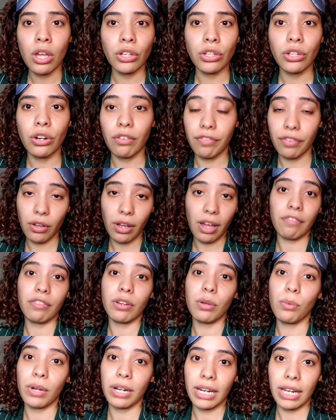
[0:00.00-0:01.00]
you know, fill
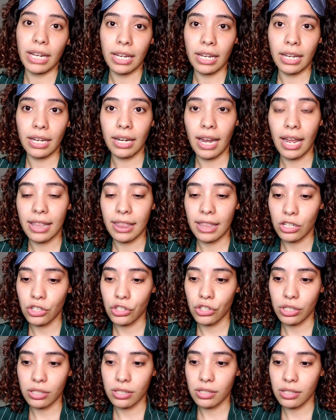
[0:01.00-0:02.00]
everyone in and then
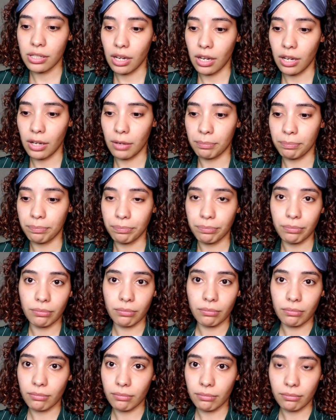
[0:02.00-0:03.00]
just
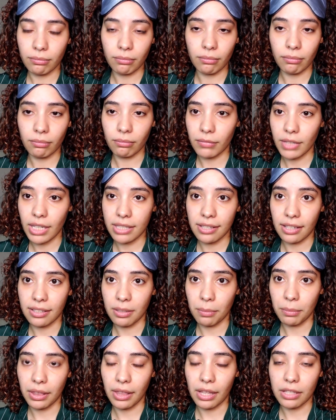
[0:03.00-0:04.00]
say
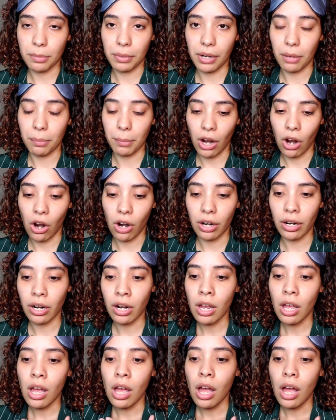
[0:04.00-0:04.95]
something that's been on my heart.